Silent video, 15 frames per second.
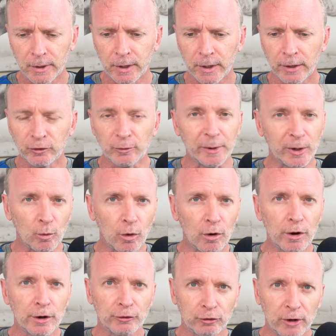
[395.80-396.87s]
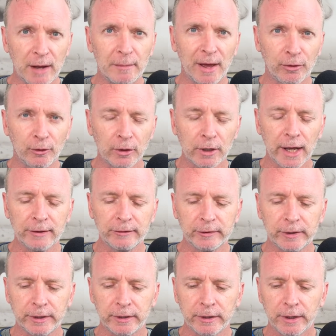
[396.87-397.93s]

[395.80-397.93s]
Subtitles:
It's a big word, trimethylglycine.